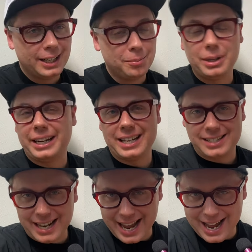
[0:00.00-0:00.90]
Played
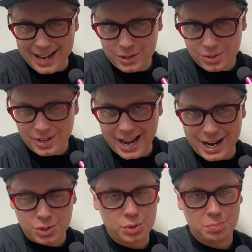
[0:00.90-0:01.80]
against Ash.
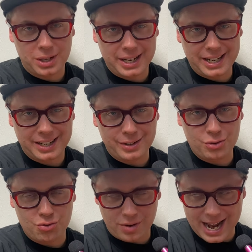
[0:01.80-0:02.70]
Ash was playing
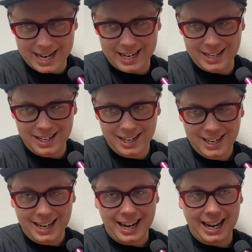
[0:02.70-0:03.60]
Dragon
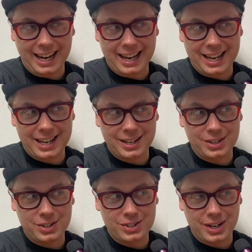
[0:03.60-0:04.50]

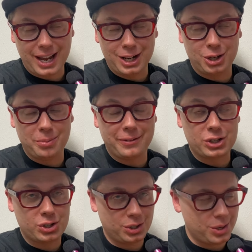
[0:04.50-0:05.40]
and had a little bit of a
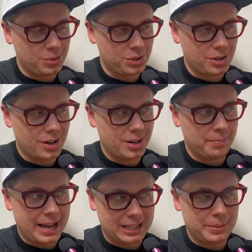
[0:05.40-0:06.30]
slow start.
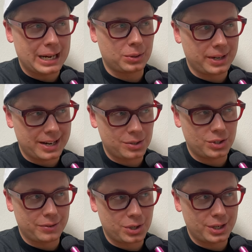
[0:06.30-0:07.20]
Back-to-back rounds,
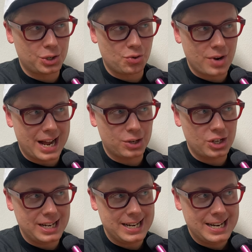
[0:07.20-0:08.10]
I've started
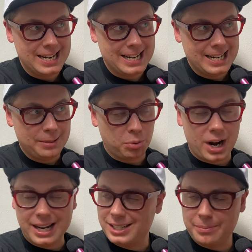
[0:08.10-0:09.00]
Jirachi,
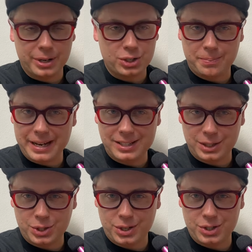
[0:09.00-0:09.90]
prized a bunch of
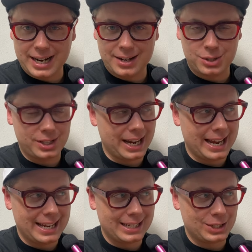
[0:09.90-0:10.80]
basic search outs,
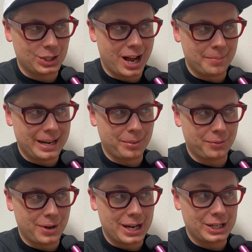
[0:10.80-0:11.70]
and not been able to
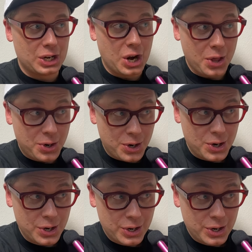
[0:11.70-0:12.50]
find another